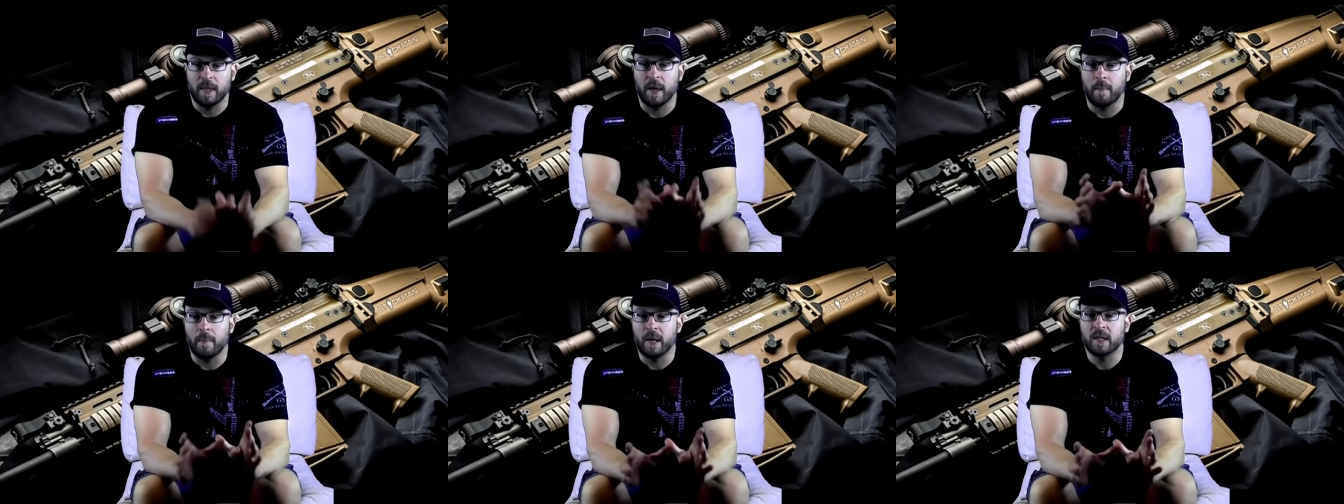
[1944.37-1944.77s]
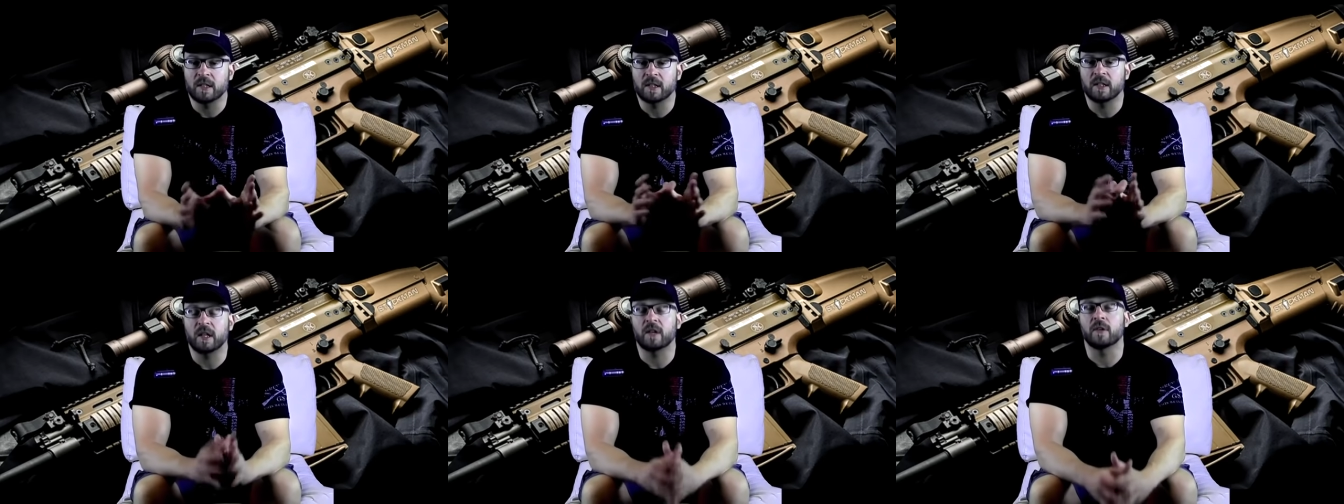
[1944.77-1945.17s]
that big
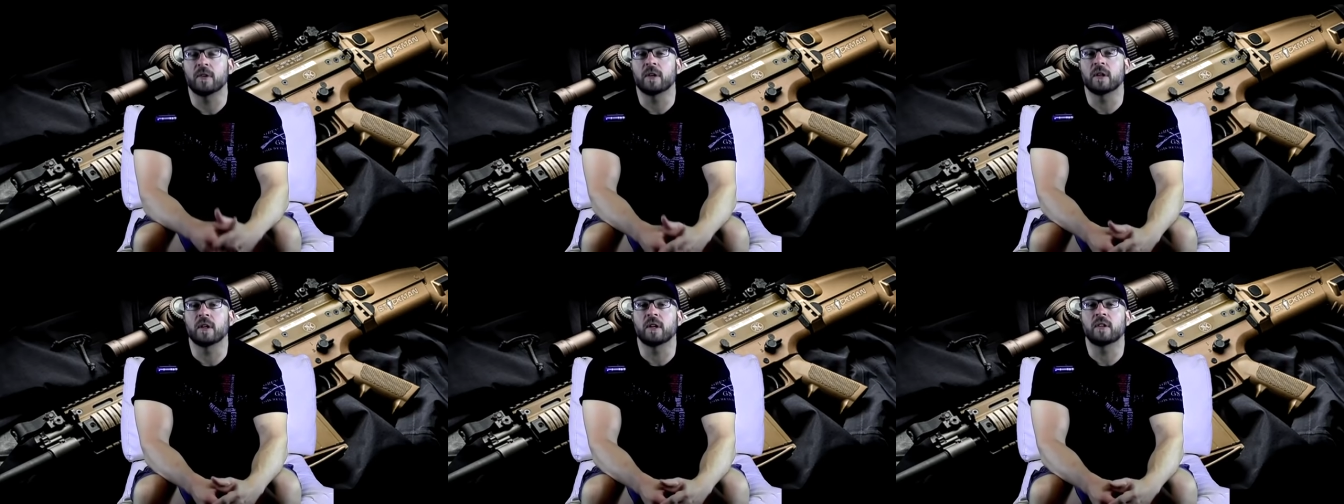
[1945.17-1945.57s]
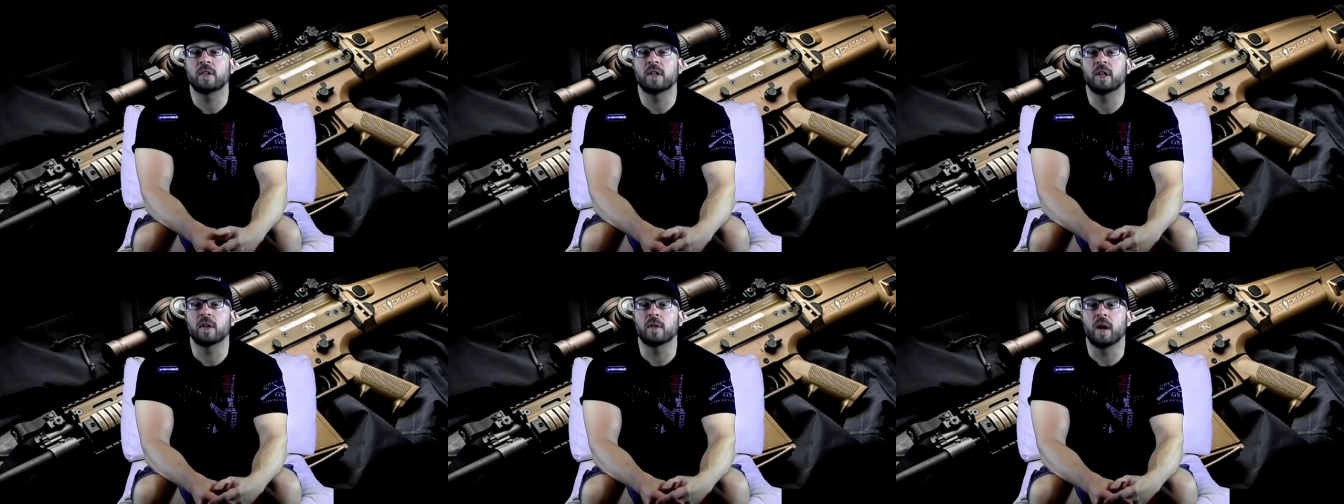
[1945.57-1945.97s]
sticker, they're going to
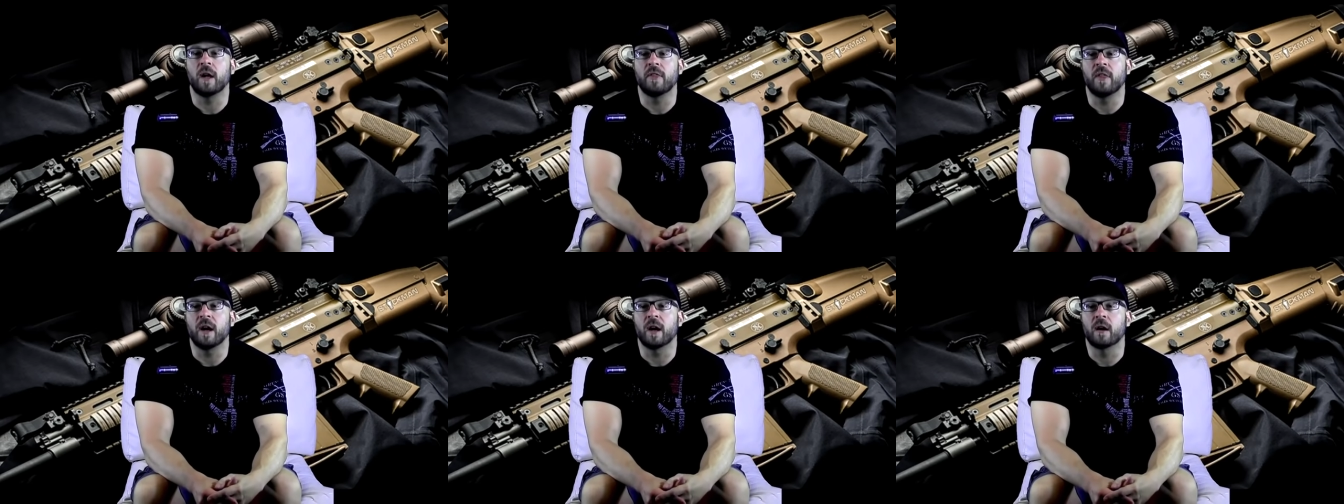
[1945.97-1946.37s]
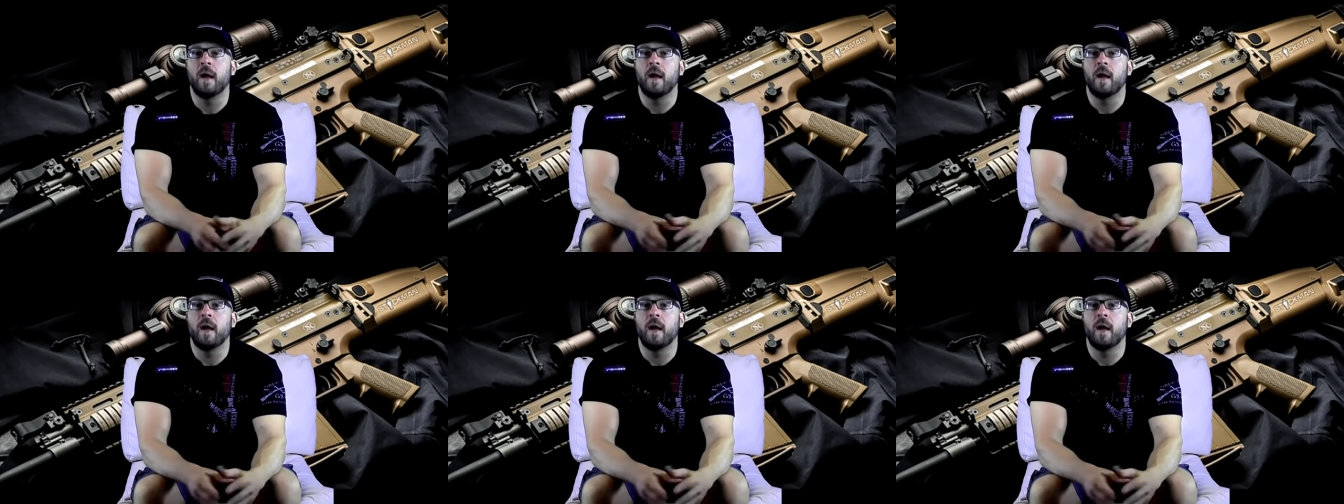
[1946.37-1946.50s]
see it right there.